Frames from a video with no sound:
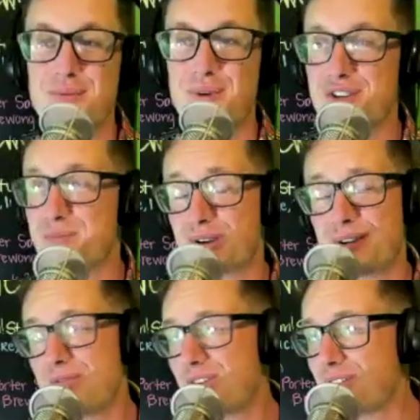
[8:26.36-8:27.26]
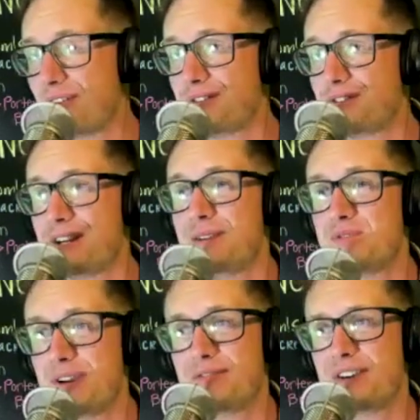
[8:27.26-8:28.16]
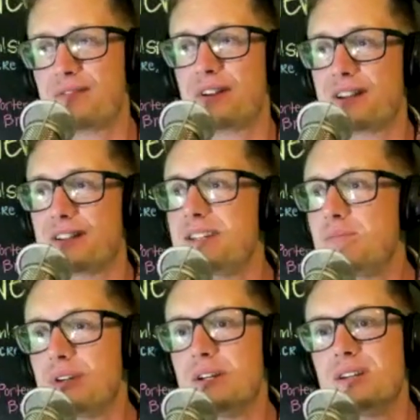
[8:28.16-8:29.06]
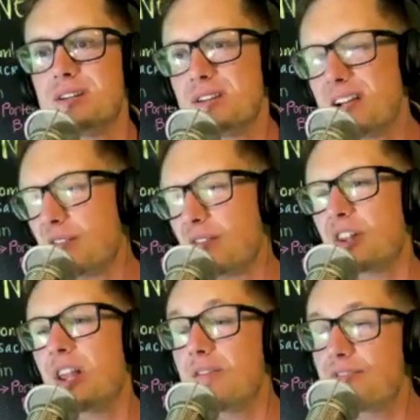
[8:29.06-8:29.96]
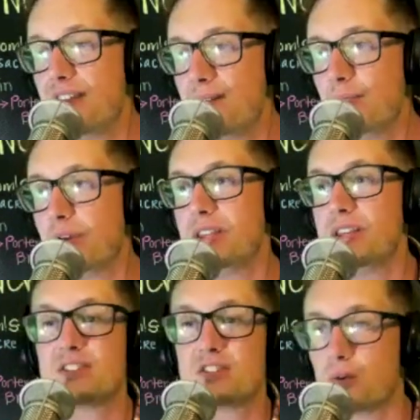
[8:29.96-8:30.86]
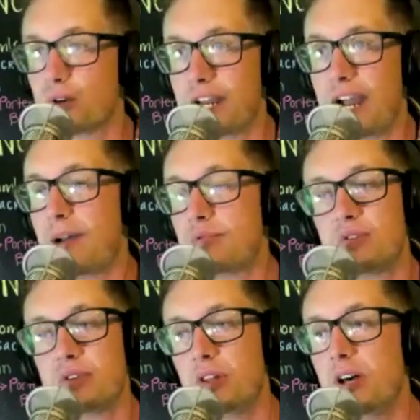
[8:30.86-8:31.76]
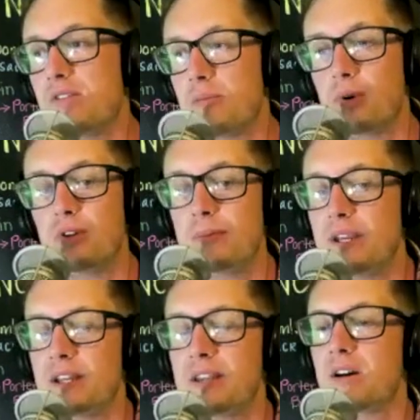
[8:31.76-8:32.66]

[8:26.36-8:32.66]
to watch with my grandfather all the time. So I have kind of like a deep, I don't love them, but this story I absolutely love. It pulled me in.